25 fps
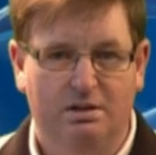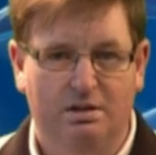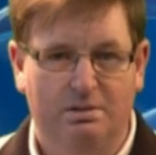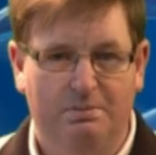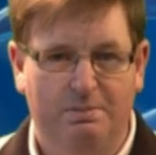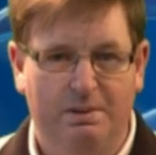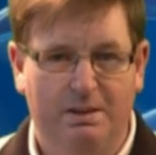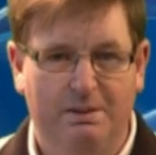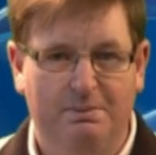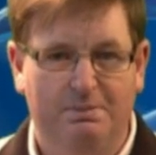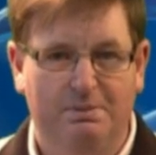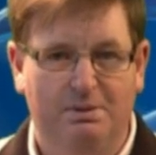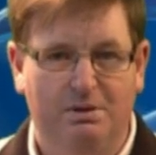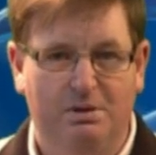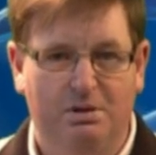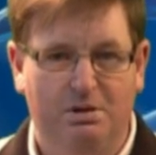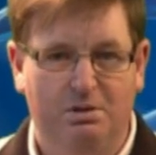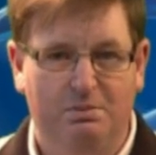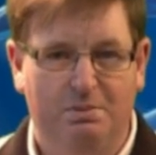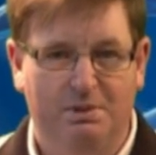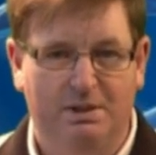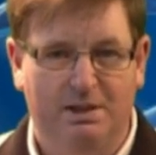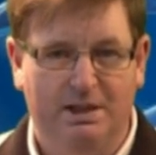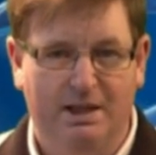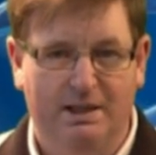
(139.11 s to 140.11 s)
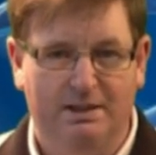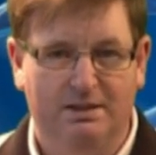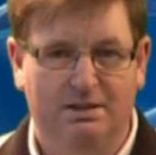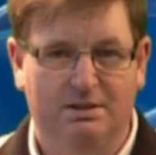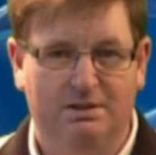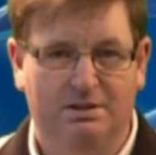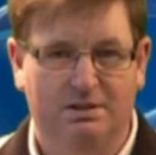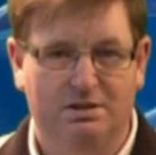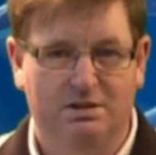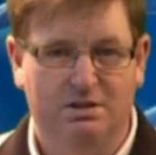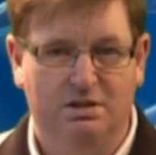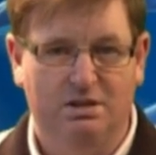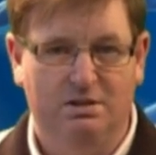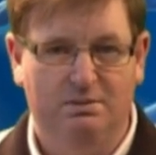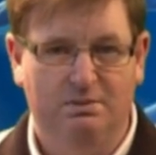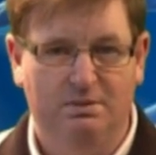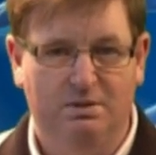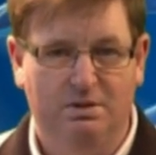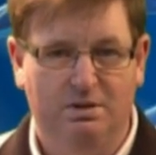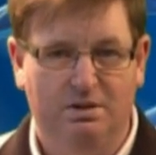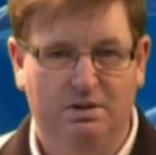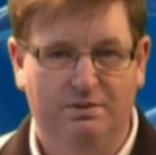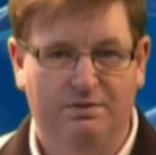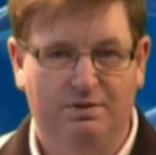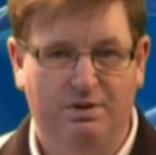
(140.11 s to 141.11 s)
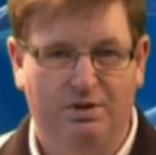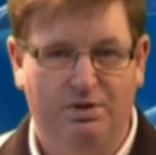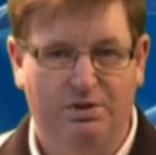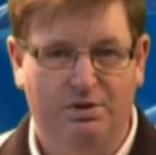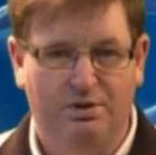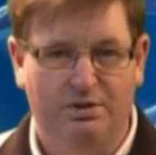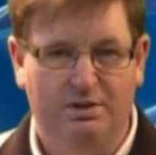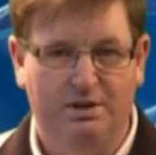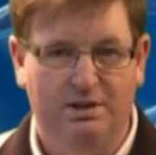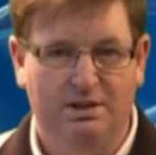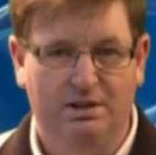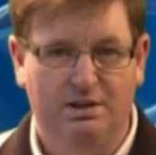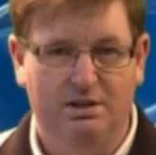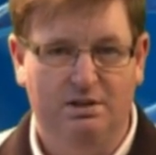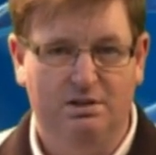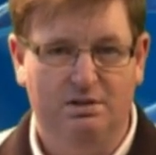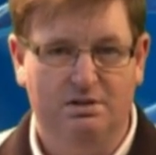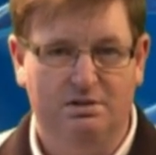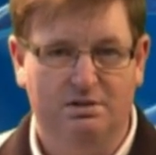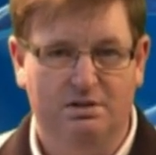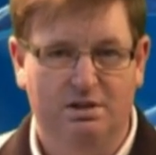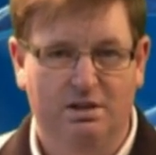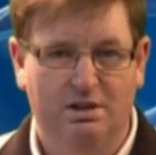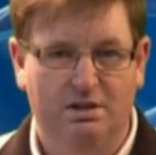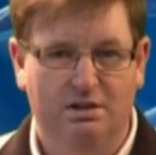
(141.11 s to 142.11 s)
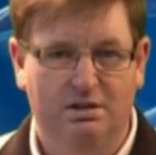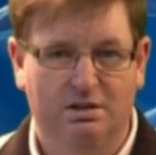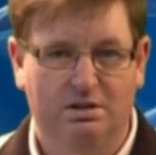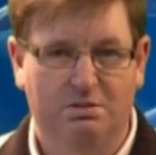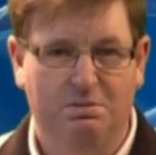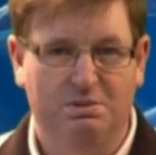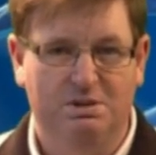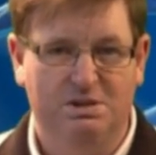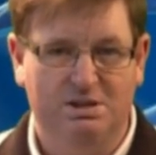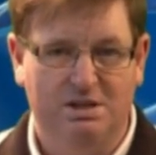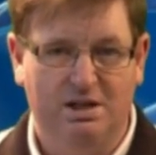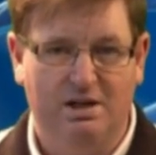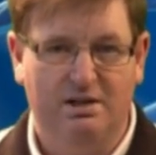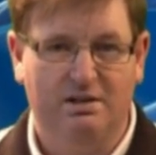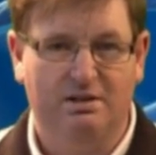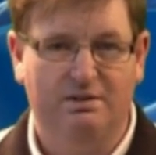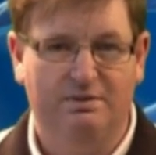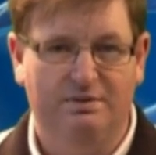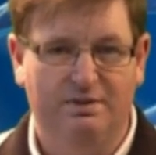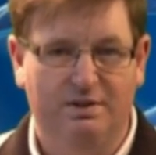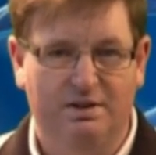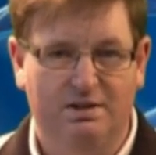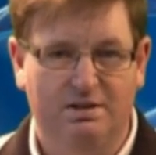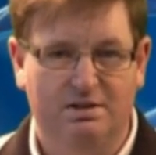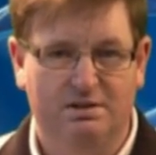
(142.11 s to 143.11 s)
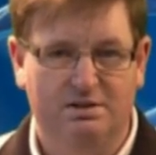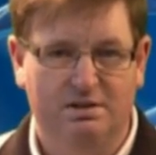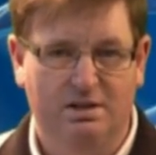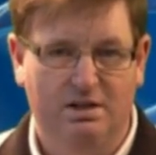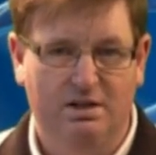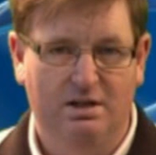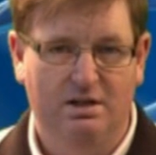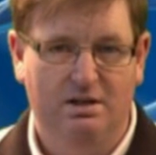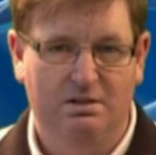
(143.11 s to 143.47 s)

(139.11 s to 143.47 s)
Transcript: the people who protected this community for 30 years to be sacrificed.